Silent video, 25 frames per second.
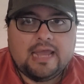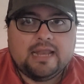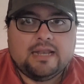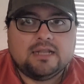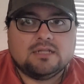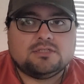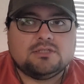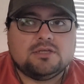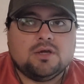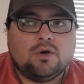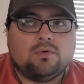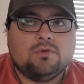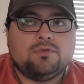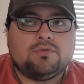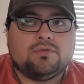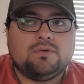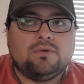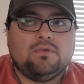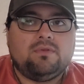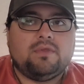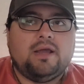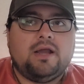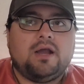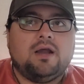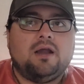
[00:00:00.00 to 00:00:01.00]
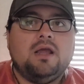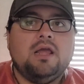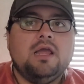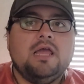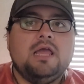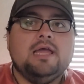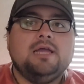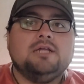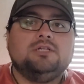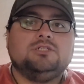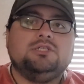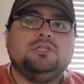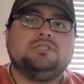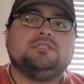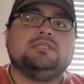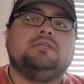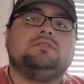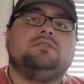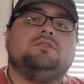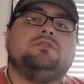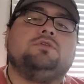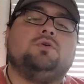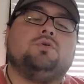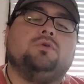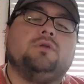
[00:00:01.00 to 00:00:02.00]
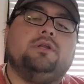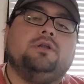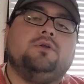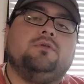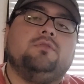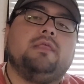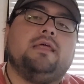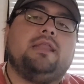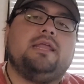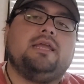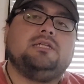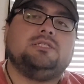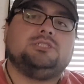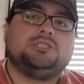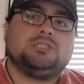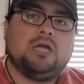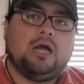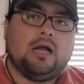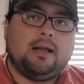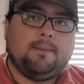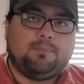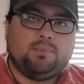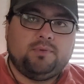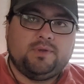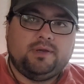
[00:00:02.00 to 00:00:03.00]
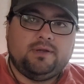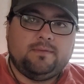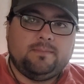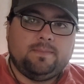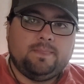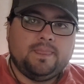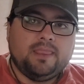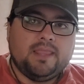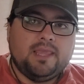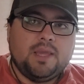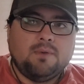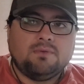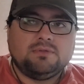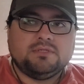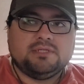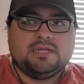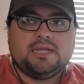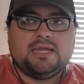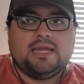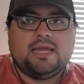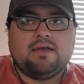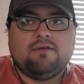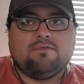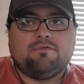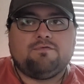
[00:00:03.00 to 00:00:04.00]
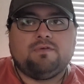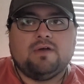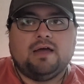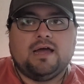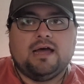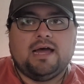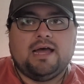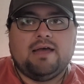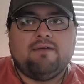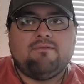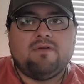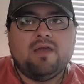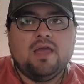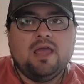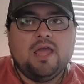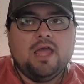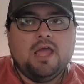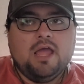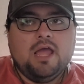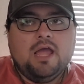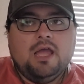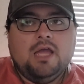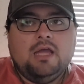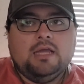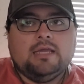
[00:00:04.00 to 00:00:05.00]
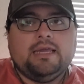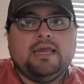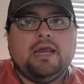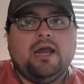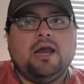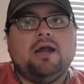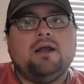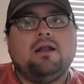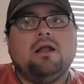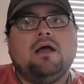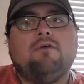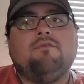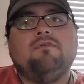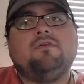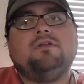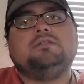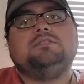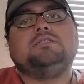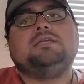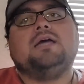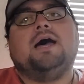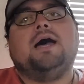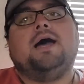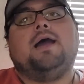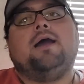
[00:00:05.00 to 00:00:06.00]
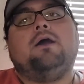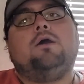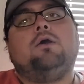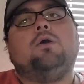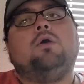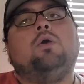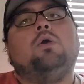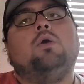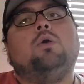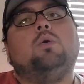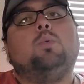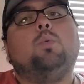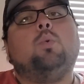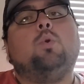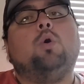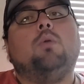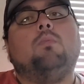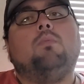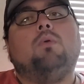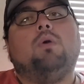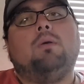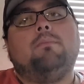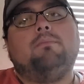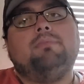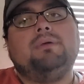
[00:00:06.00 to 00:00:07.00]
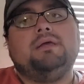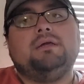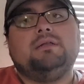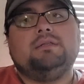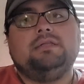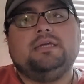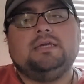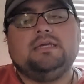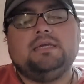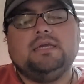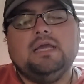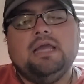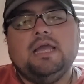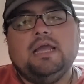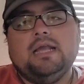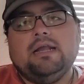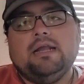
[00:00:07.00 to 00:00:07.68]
and it's going through there, just like the tornado that hit Joplin. It was an EF5, carried off an entire Walmart building,